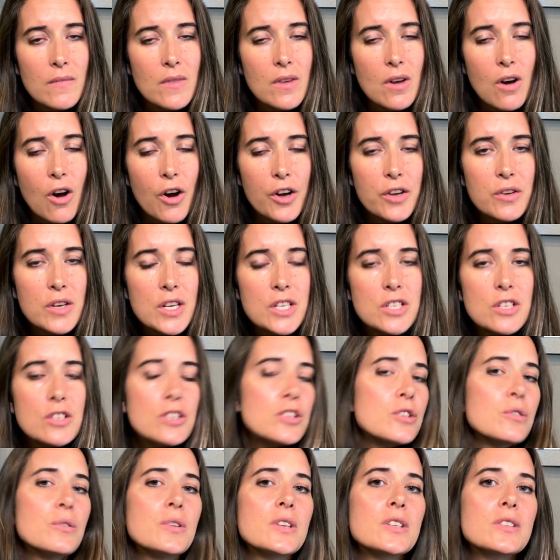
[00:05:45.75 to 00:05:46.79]
all you need to
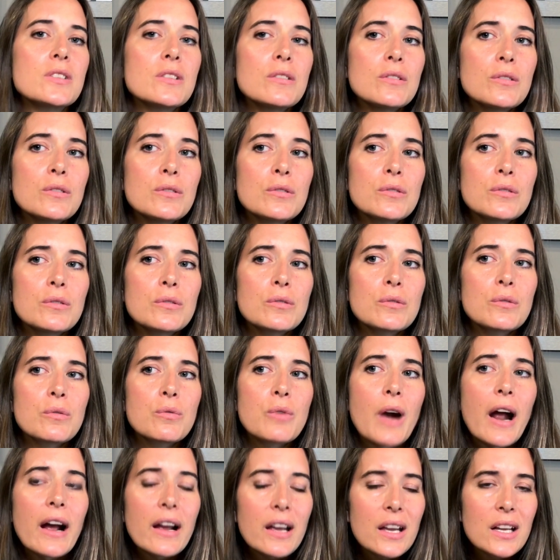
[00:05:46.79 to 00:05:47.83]
do is
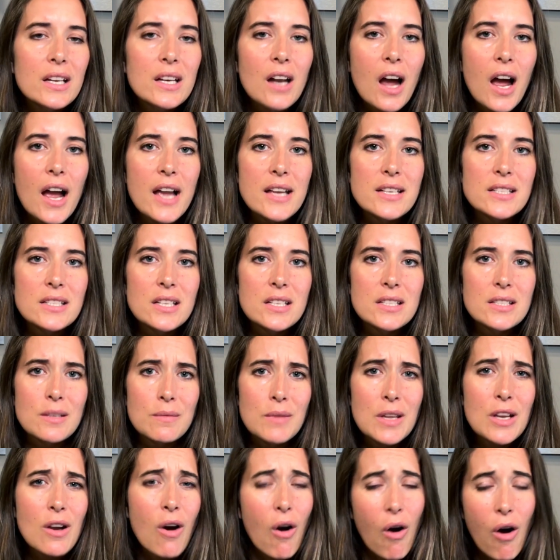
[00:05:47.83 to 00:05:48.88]
recognize that
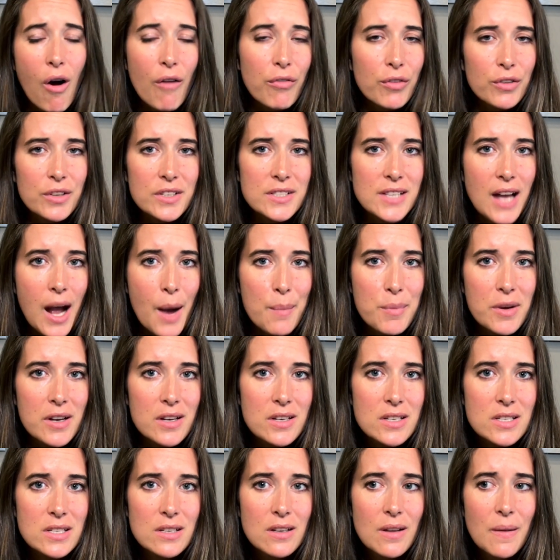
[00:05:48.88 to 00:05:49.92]
something awful has
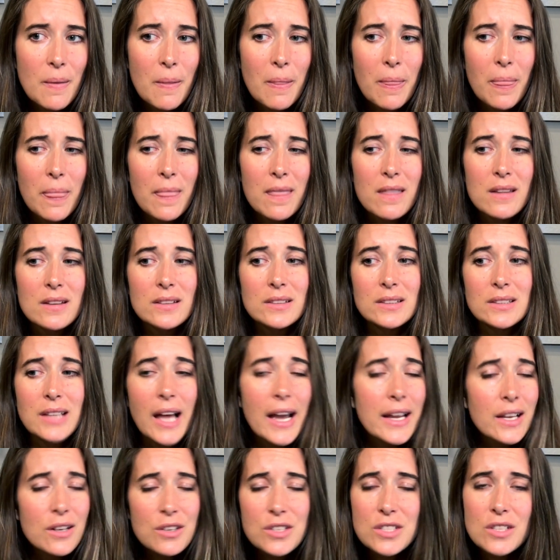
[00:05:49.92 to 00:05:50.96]
happened.
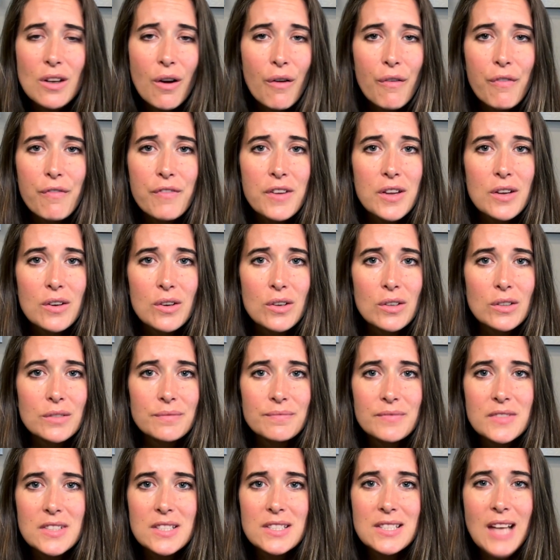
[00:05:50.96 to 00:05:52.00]
Let yourself feel
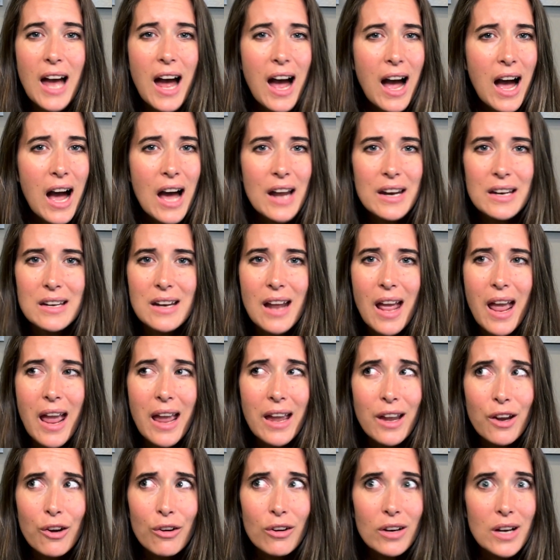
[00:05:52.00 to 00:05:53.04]
sad and
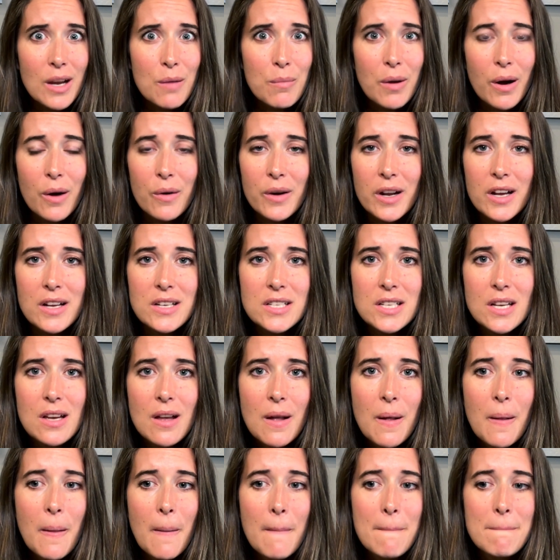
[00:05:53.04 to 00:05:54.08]
angry about it.
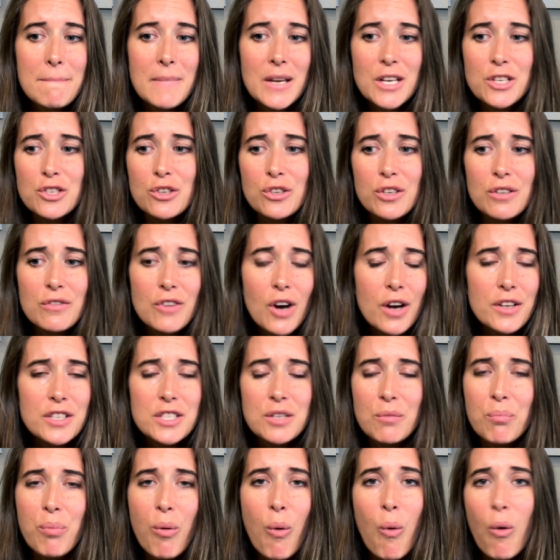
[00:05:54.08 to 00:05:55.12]
Make sure you've got
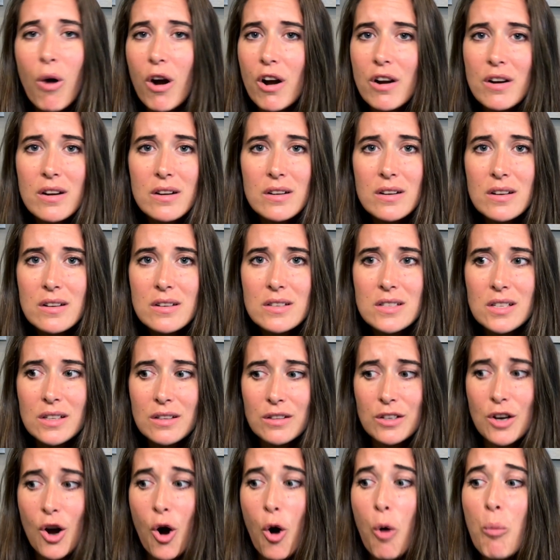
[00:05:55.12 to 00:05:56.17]
support to
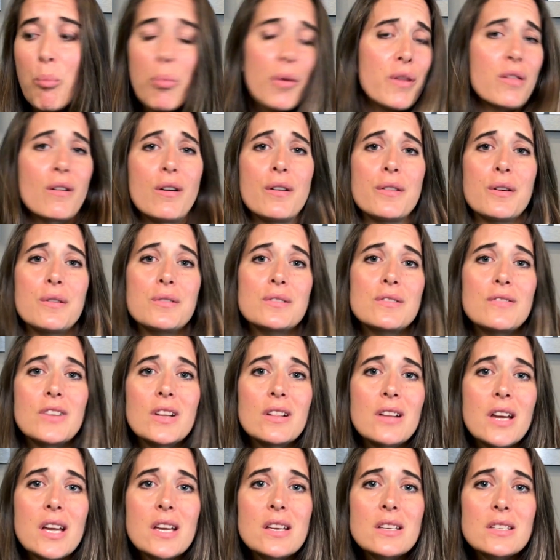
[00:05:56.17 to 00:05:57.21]
cope with all those
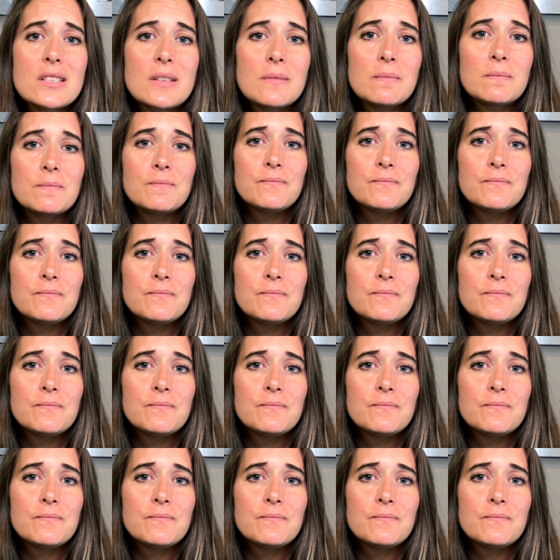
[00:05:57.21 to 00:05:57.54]
feelings.